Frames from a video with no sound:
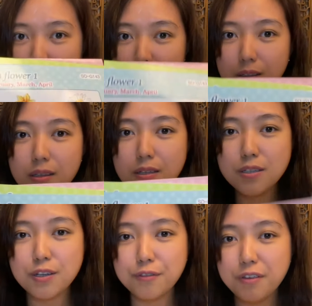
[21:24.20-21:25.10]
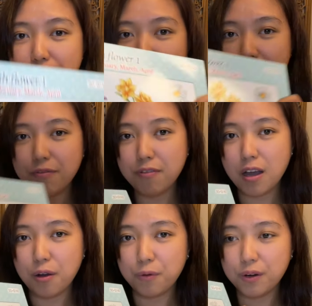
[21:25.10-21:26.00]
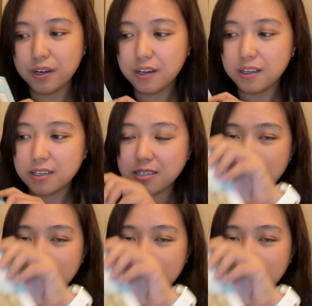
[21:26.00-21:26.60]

this your favorite flower is